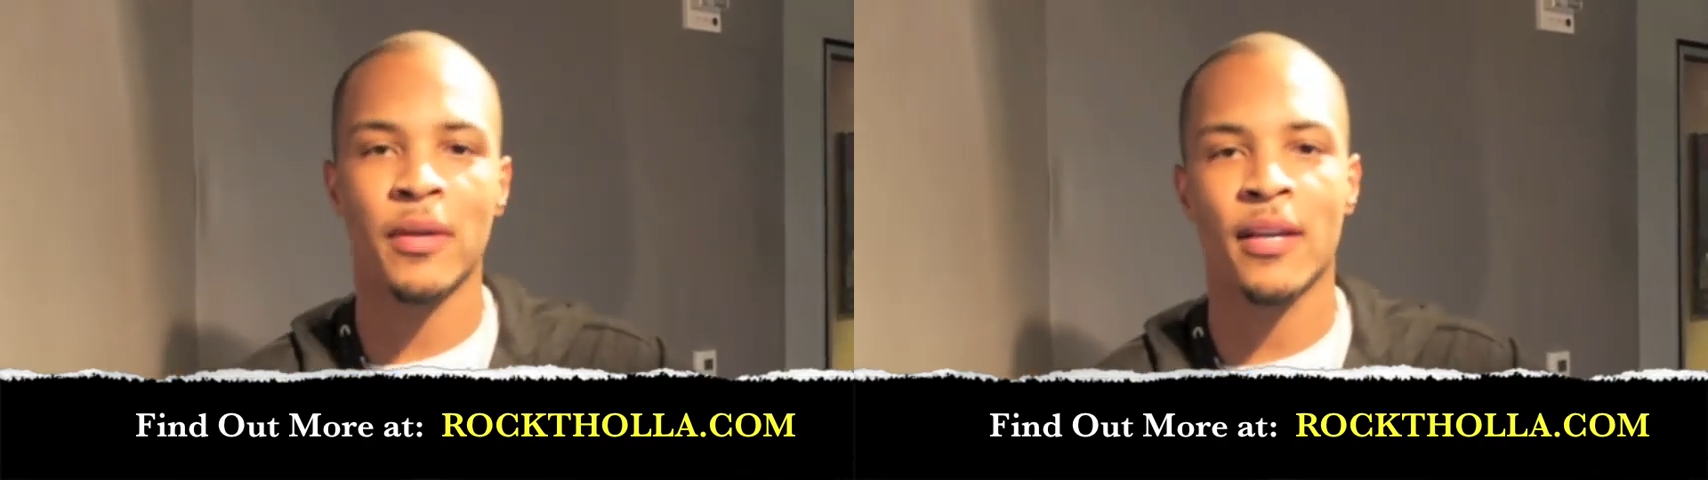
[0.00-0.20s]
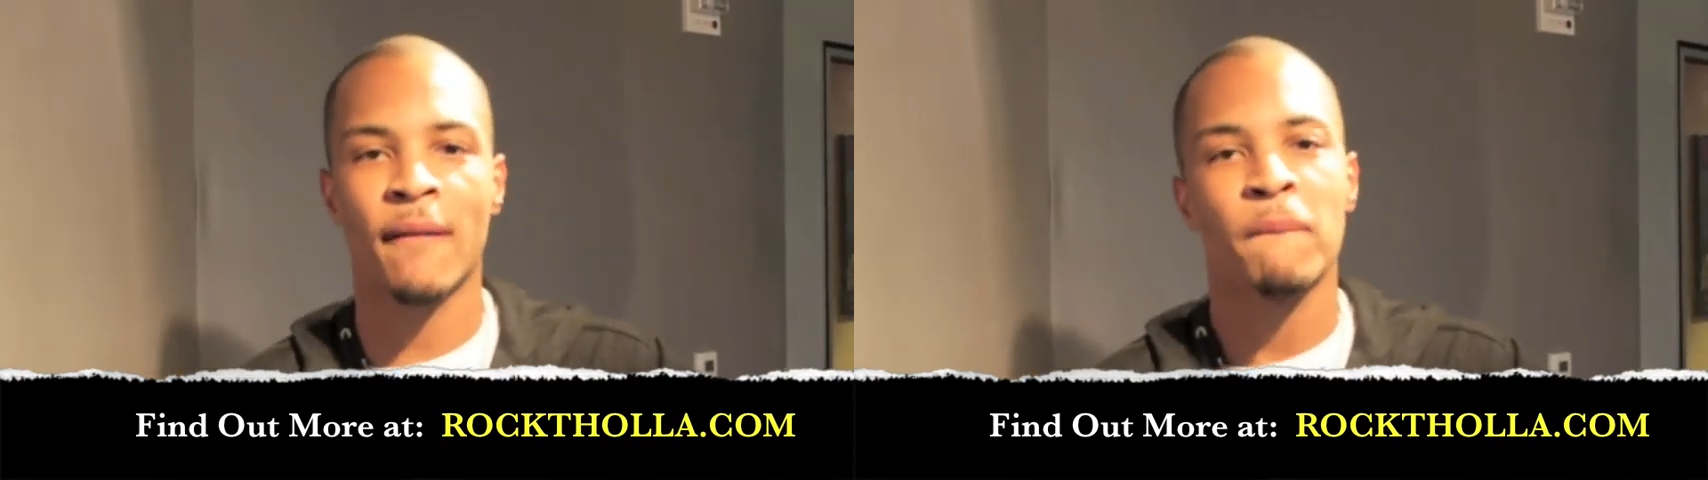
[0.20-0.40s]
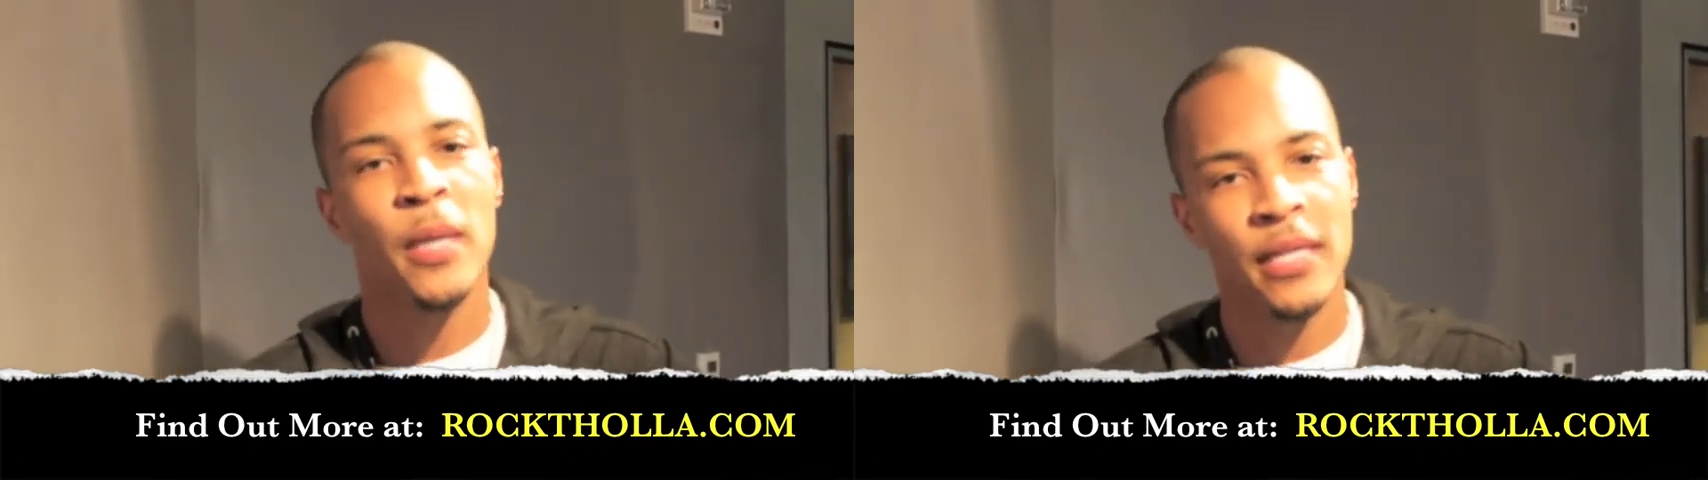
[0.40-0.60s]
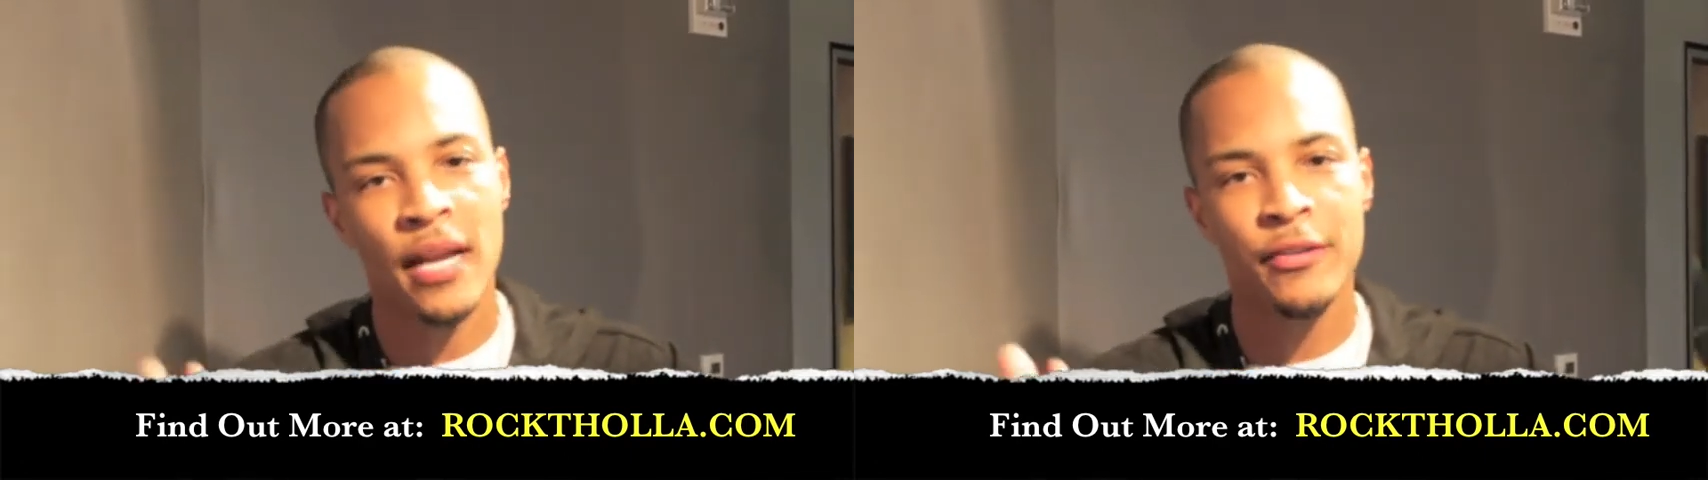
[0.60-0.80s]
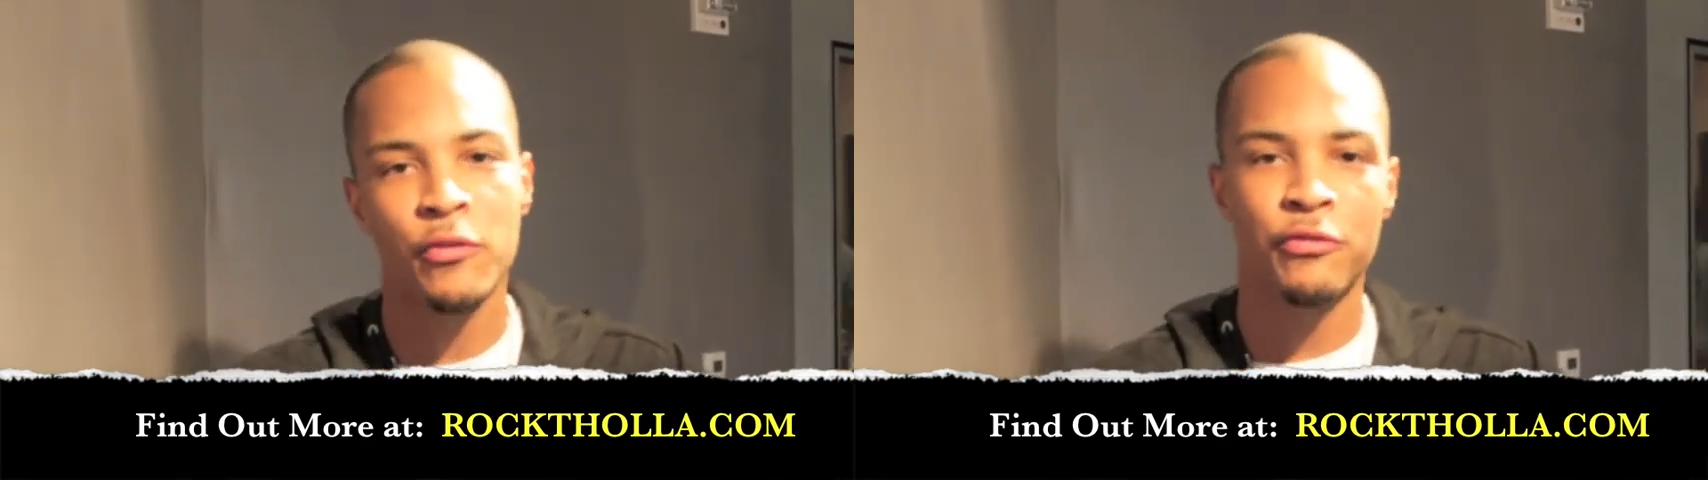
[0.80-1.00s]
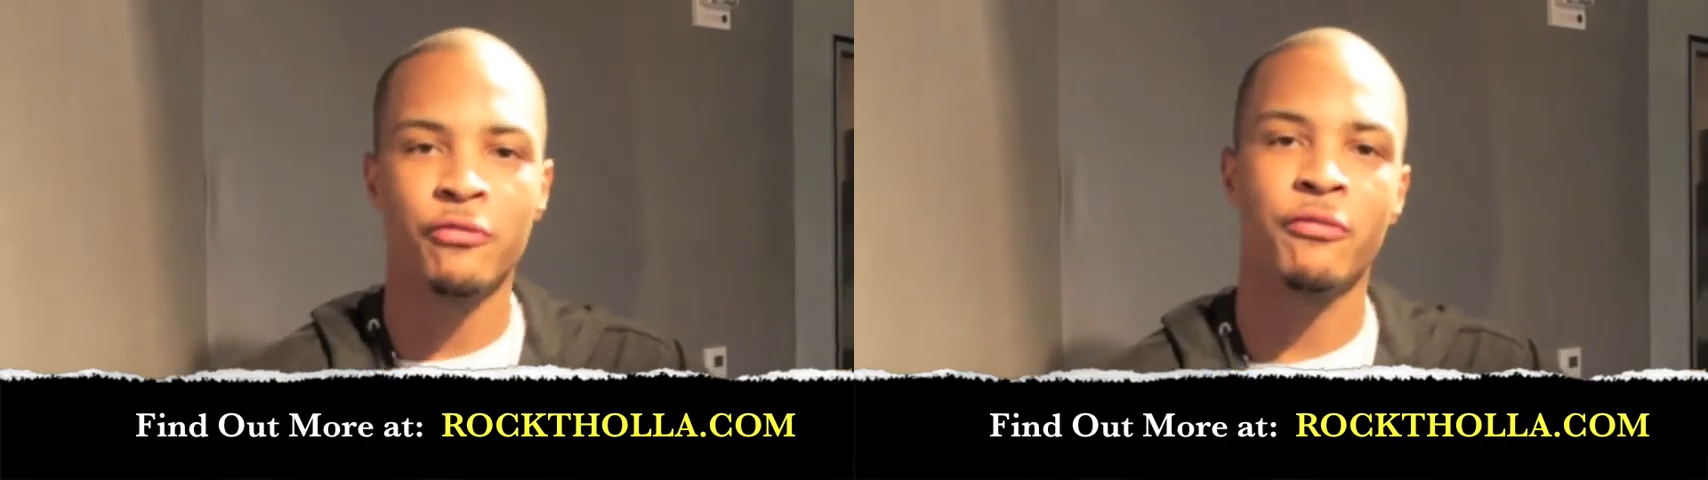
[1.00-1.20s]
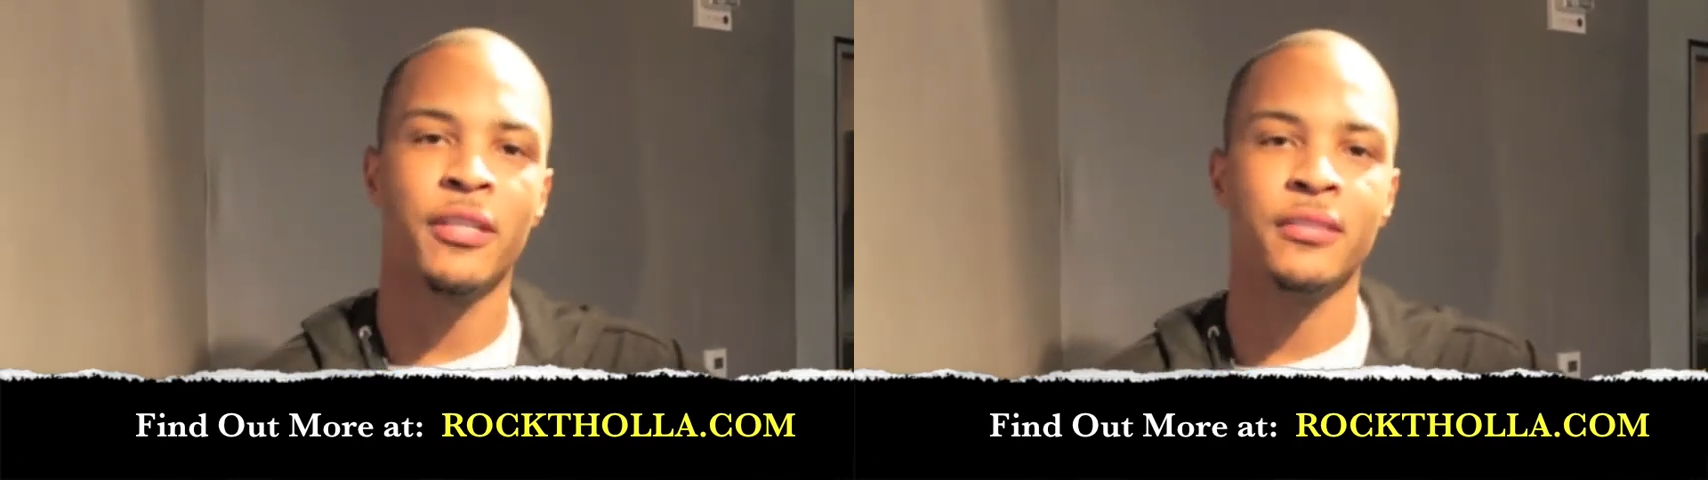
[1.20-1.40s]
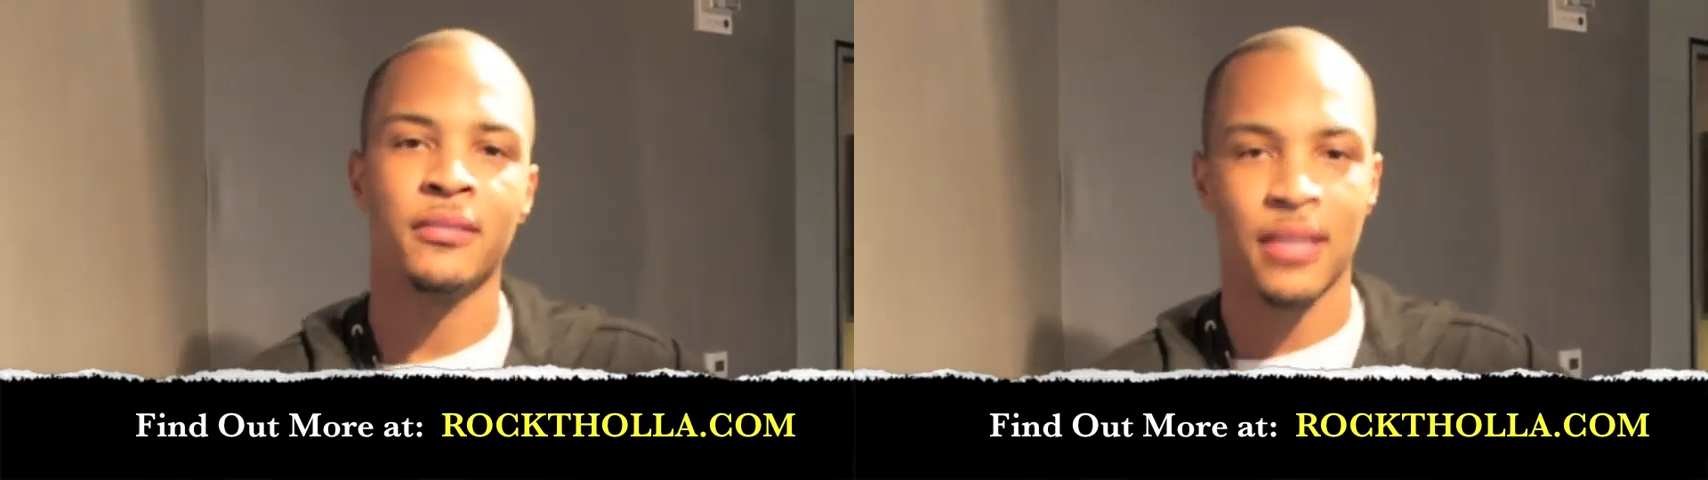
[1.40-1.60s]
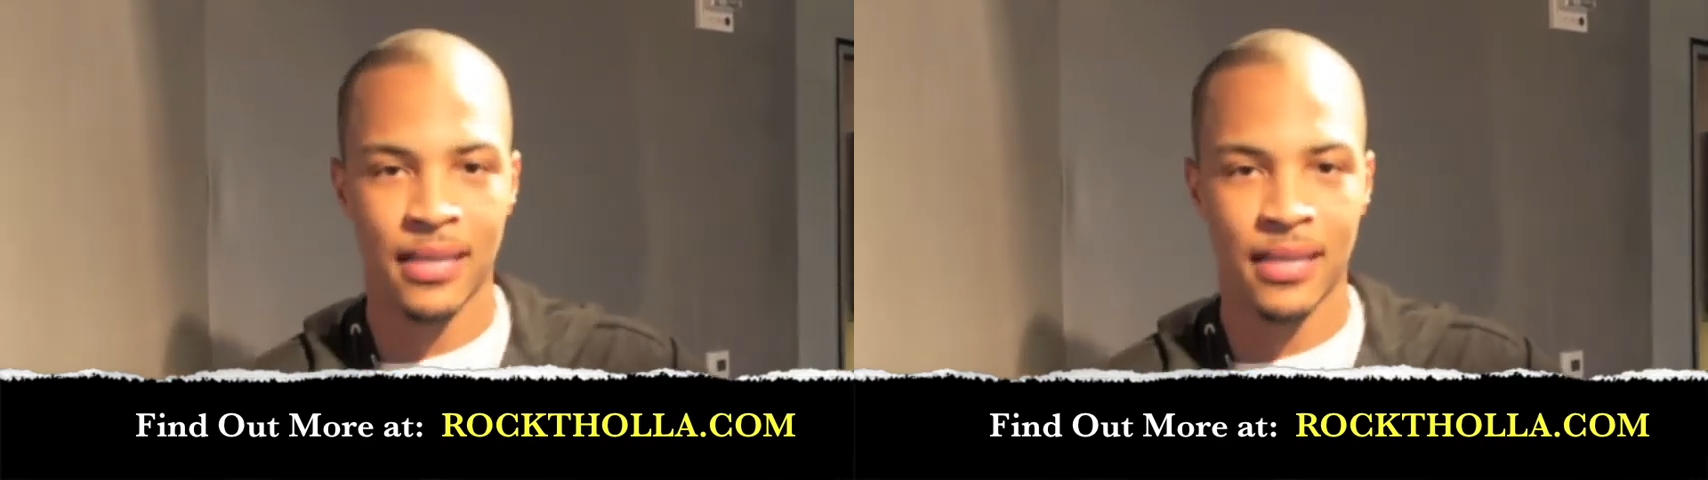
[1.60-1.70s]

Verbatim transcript: man, and I know you great.